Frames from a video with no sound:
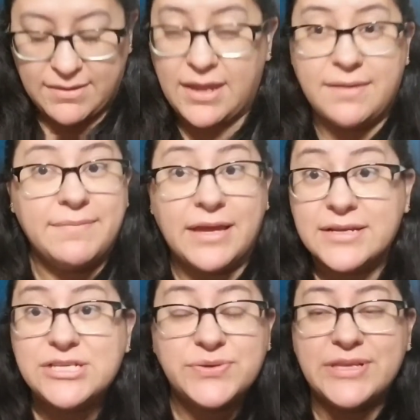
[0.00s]
I am not
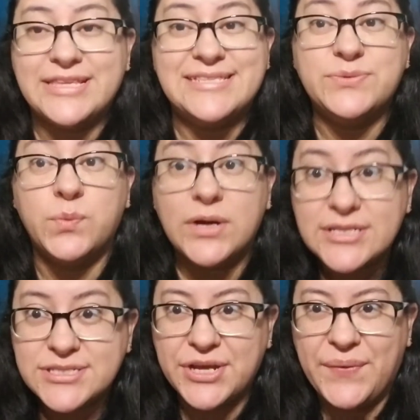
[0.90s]
enjoying this
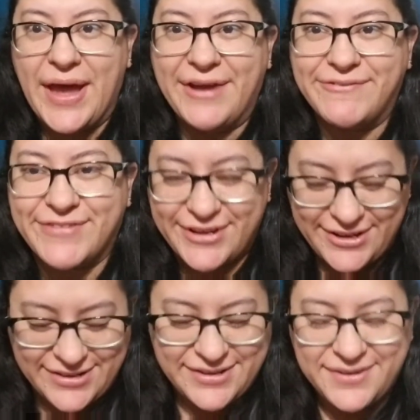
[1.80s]
whatsoever,
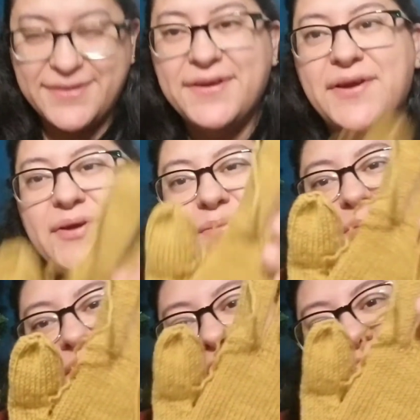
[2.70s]

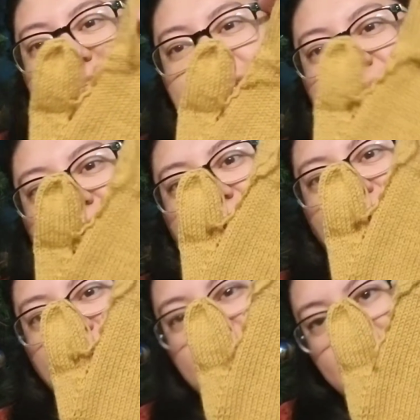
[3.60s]
which
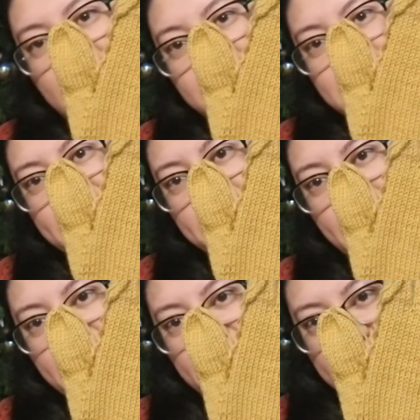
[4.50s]
are gloves for
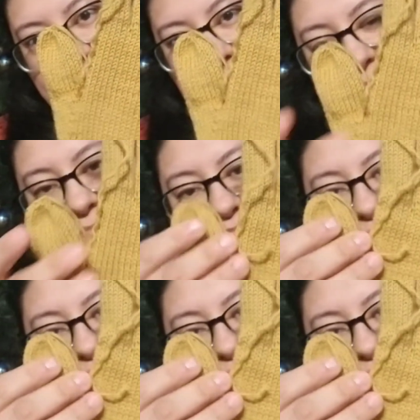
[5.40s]
my daughter.